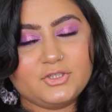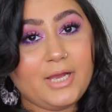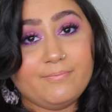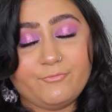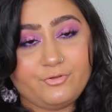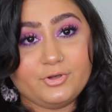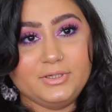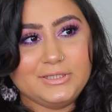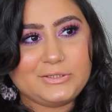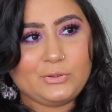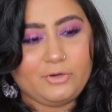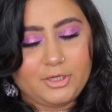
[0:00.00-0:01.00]
I'm really
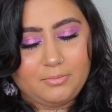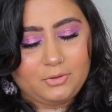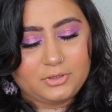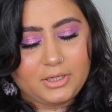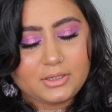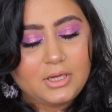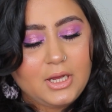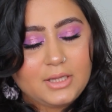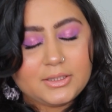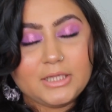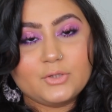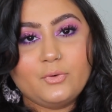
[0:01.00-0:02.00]
sorry about that.
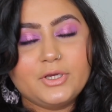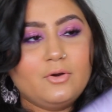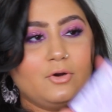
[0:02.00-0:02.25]
Then going